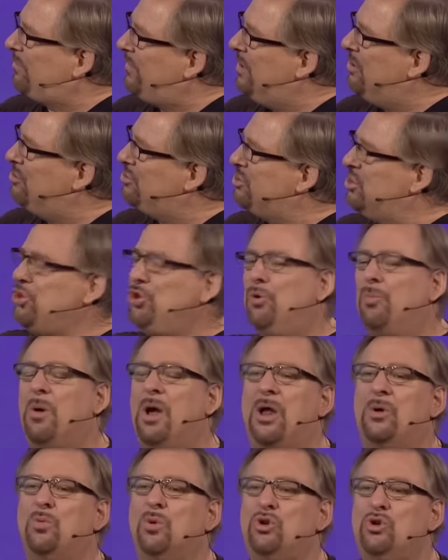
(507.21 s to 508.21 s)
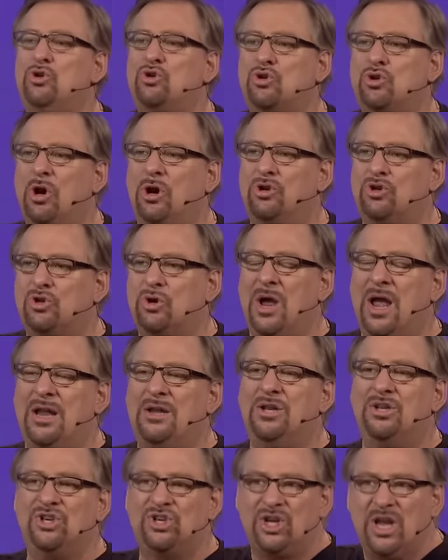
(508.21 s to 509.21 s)
fears in your mind when you start
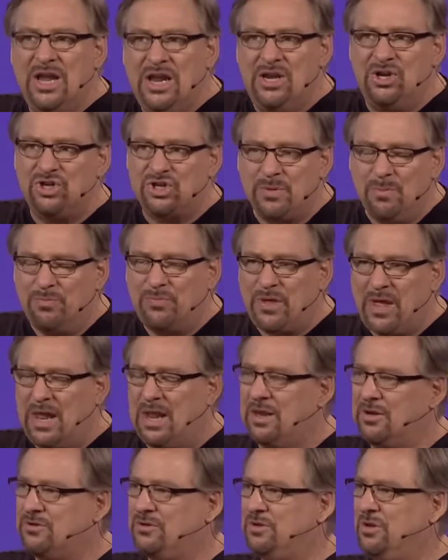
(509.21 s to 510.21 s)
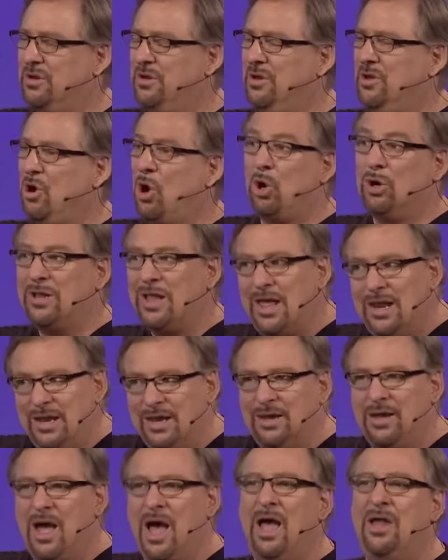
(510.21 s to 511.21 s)
trying to change some things or
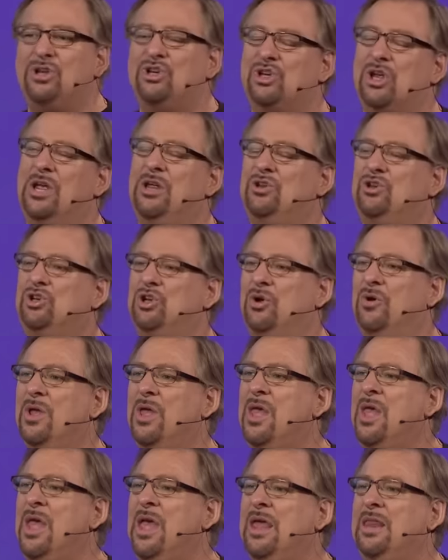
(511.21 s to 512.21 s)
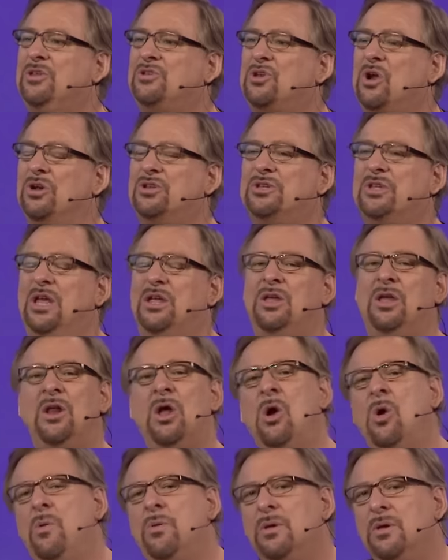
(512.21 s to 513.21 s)
letting God change you. And he starts saying, you
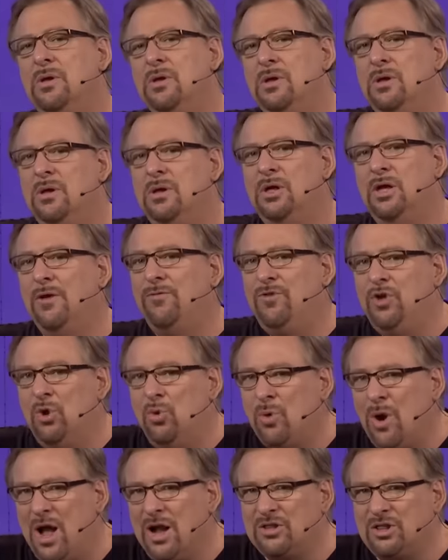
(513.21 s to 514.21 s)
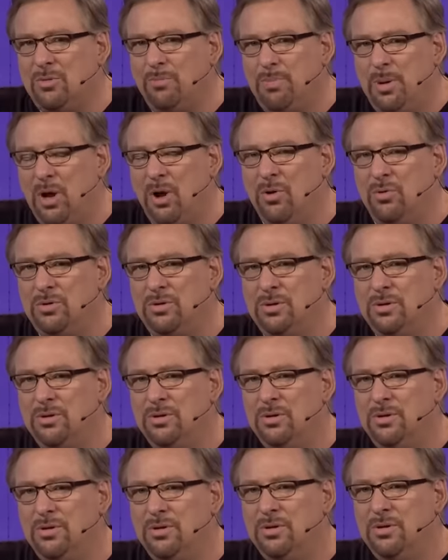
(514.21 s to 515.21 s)
know, if you rock the boat,
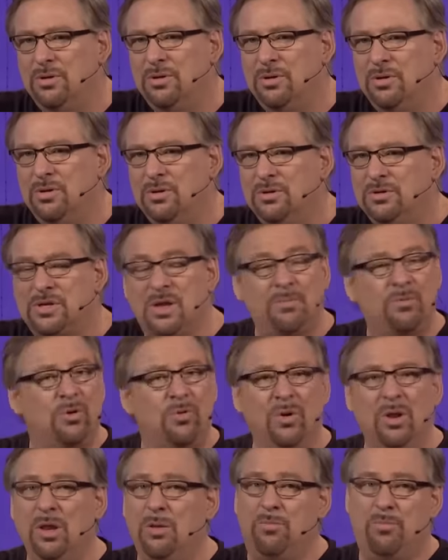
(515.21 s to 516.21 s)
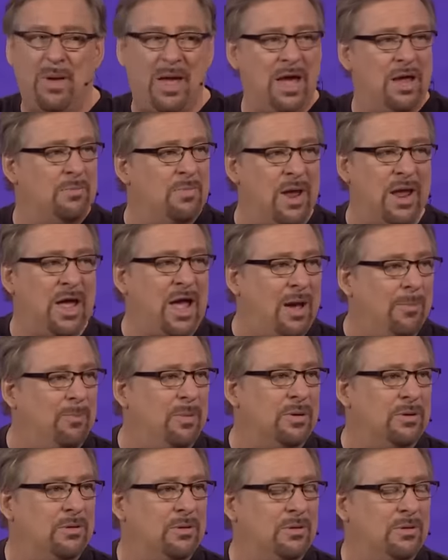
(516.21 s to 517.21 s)
something really bad may
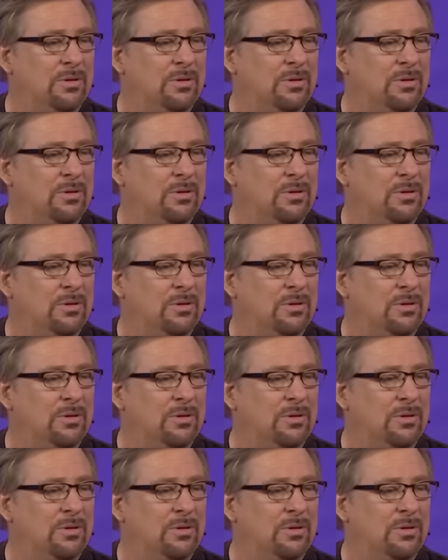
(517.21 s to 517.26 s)
happen.